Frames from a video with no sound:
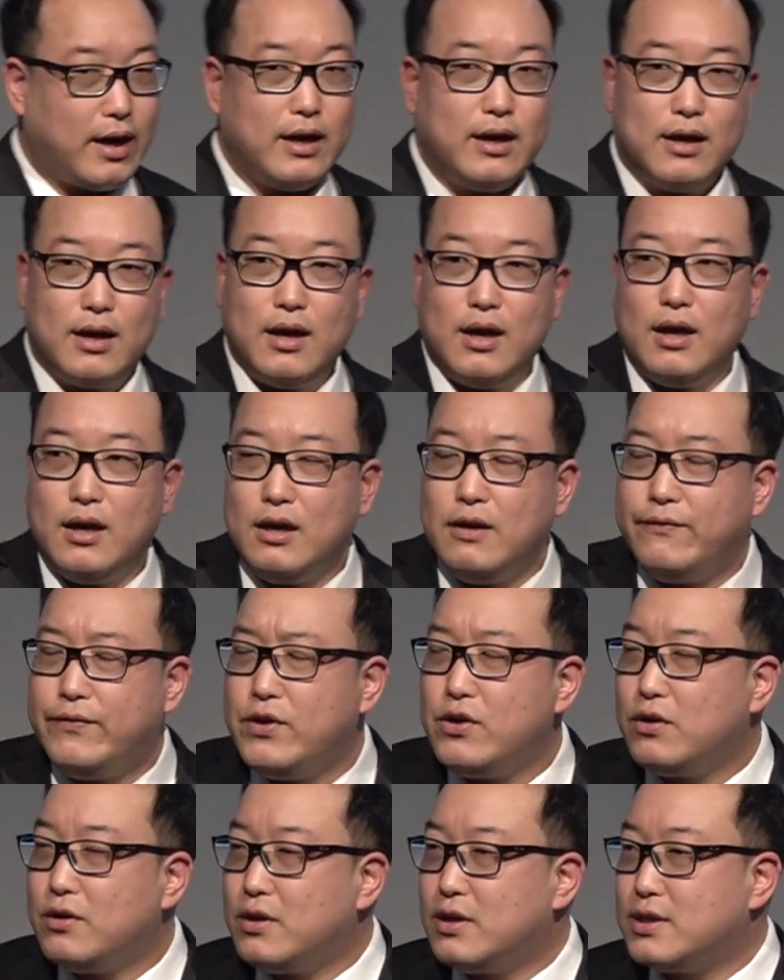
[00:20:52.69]
Okay.
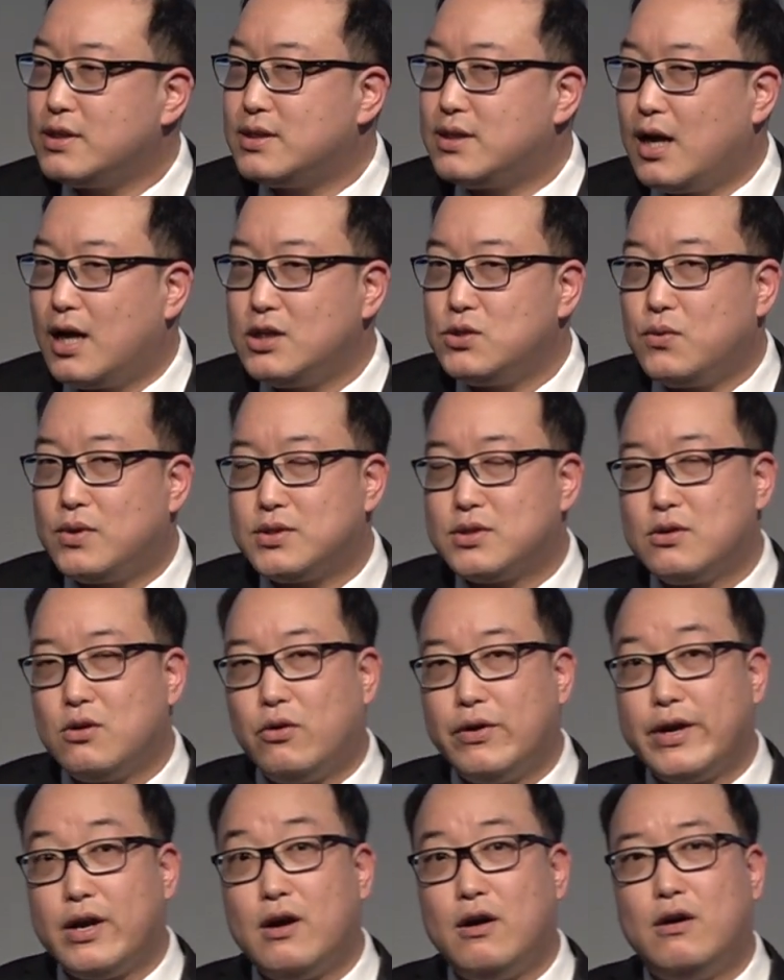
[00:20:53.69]
If you understand
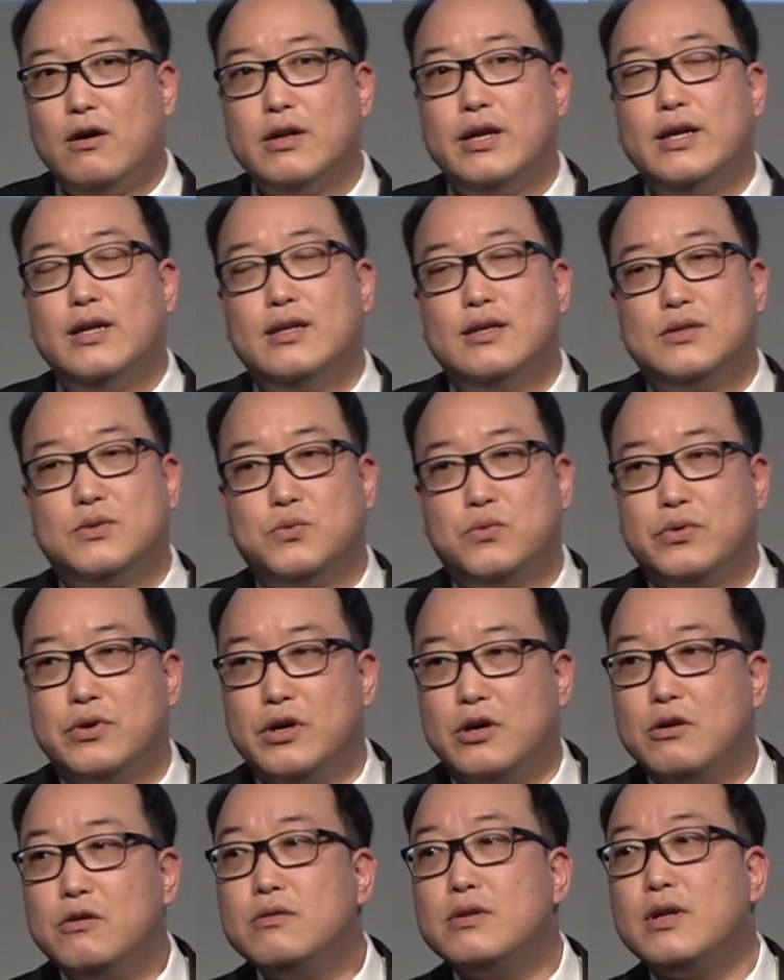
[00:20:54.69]
what's going on in this
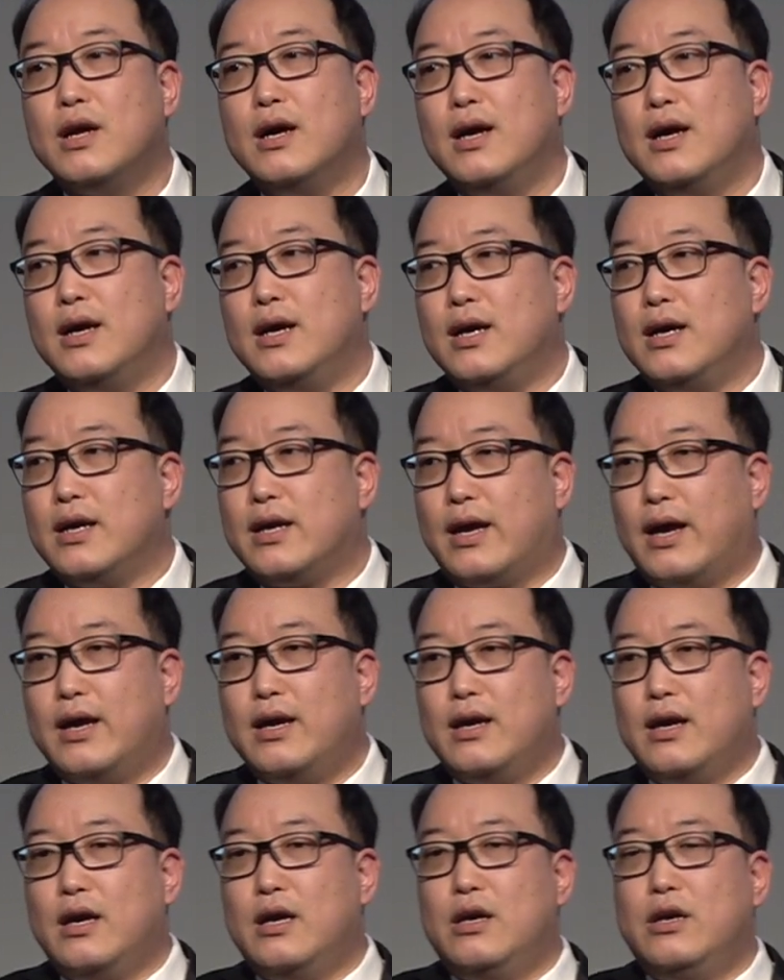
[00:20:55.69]
world,
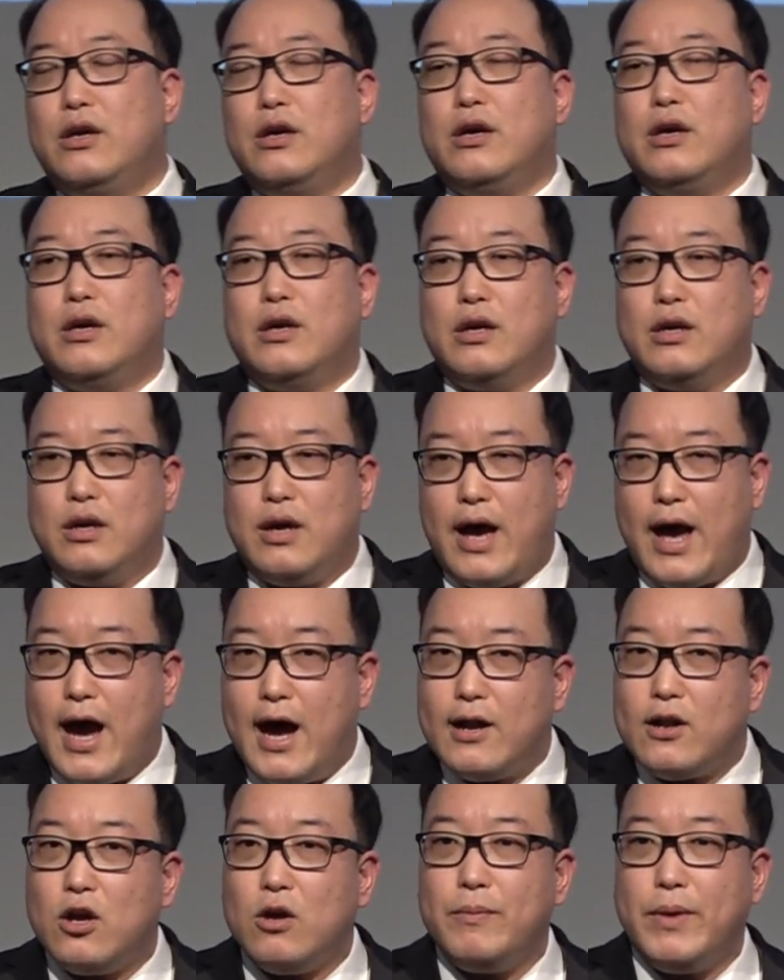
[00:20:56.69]
okay,
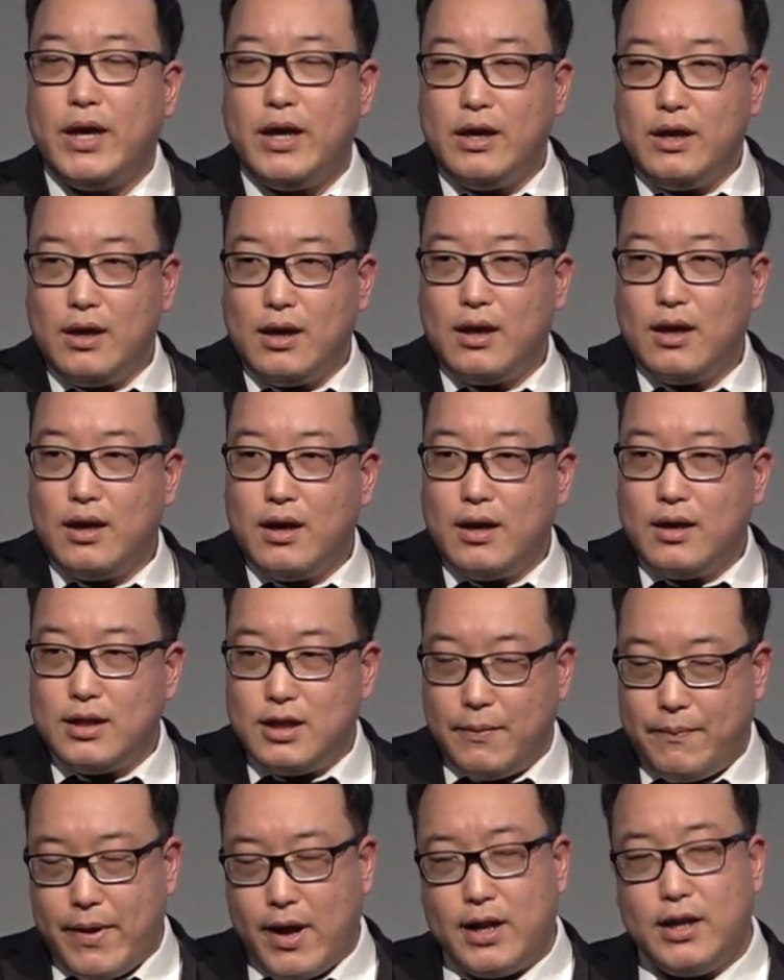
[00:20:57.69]
Atomy,
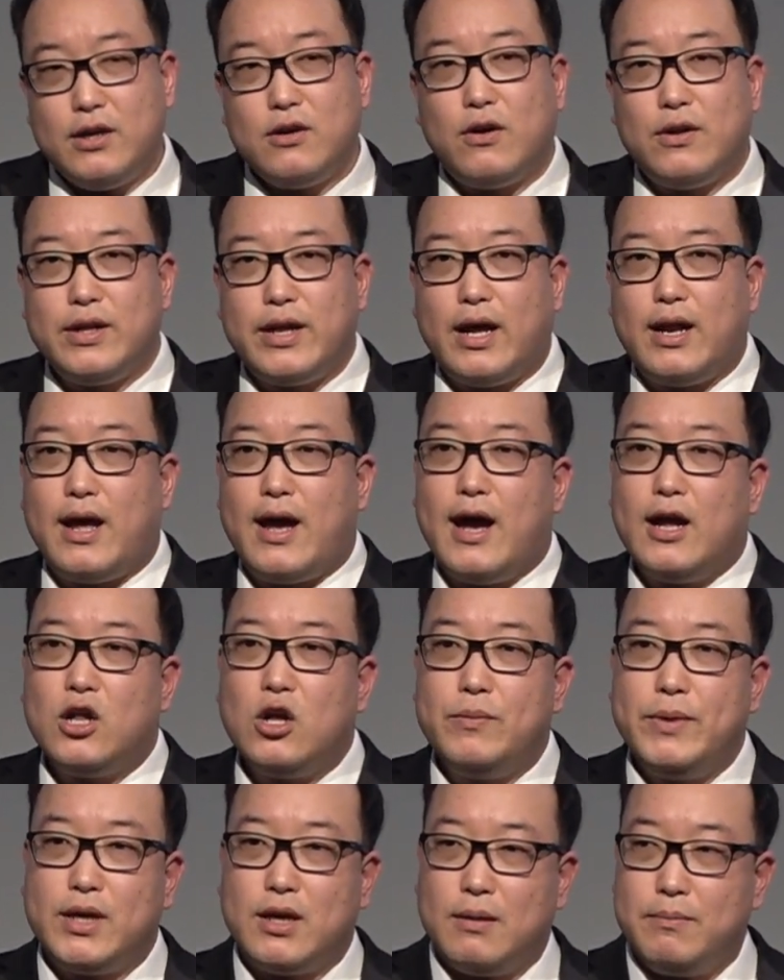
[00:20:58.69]
depending on that,
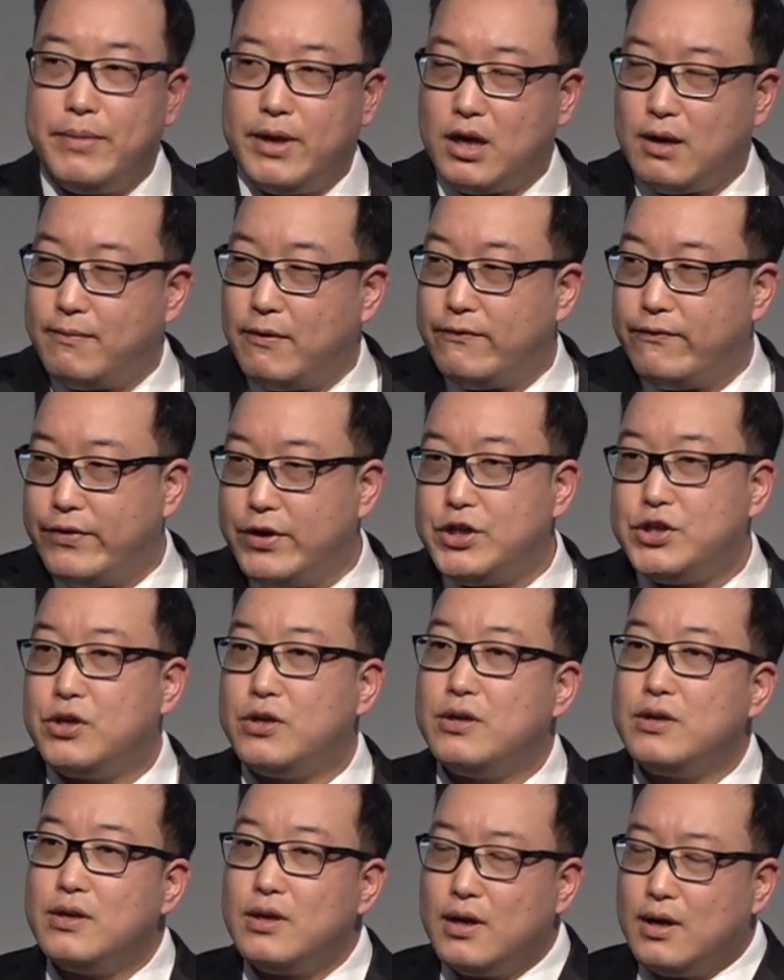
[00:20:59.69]
Atomy can become a
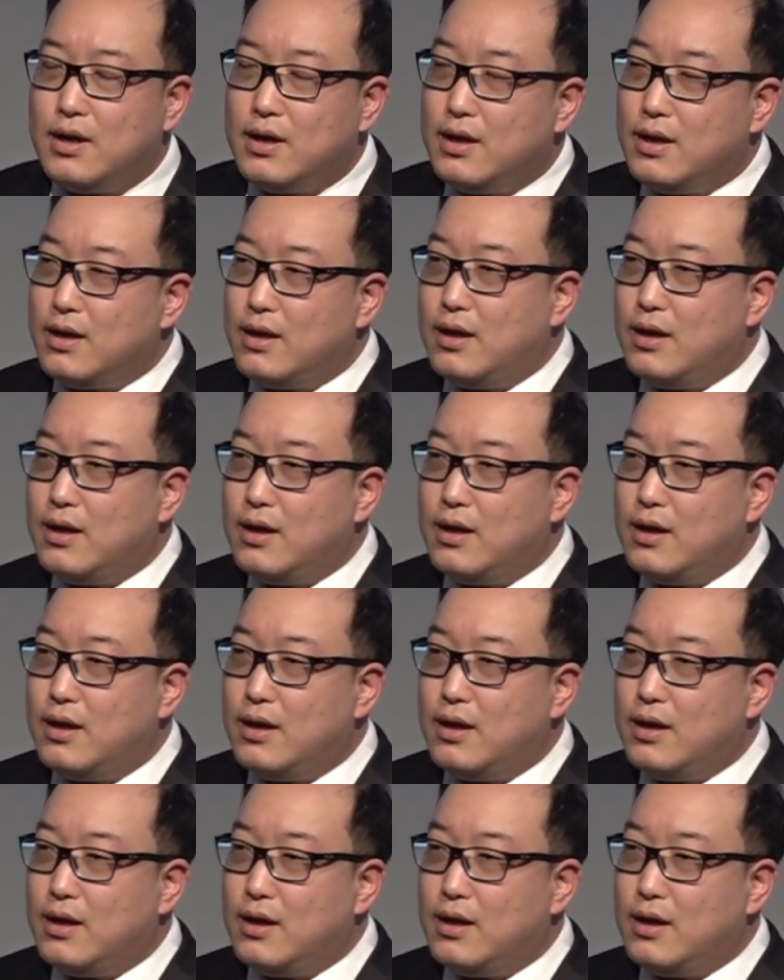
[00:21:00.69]
vision,